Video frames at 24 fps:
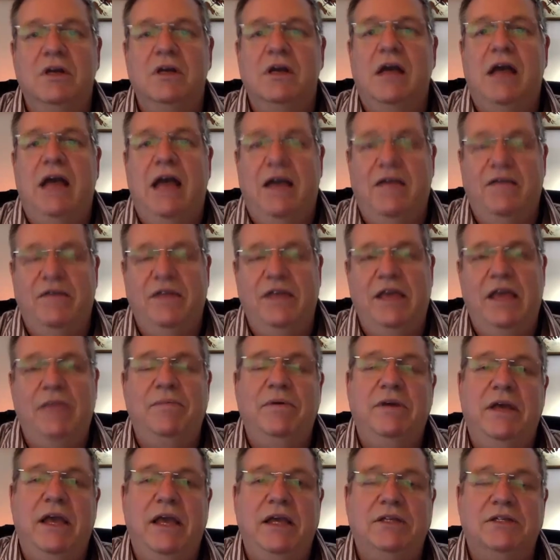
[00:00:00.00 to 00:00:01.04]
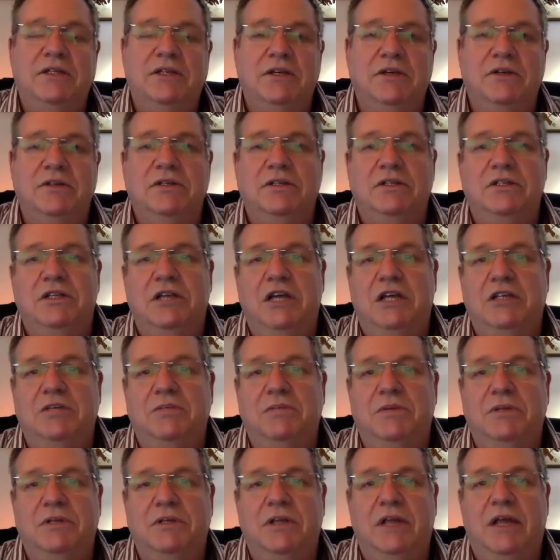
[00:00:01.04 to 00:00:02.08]
have the APA skills
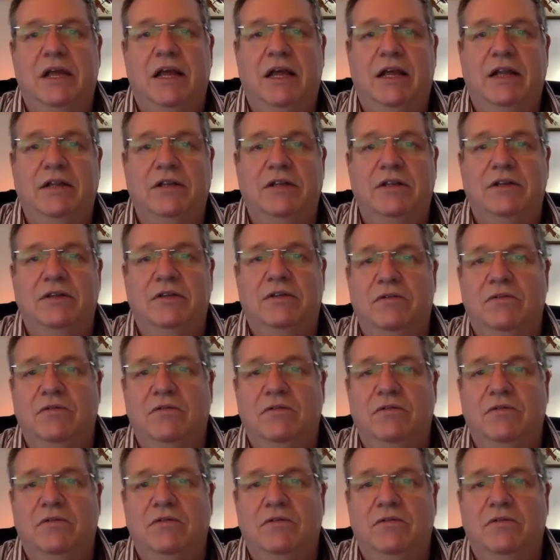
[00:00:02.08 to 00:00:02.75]
assessment, and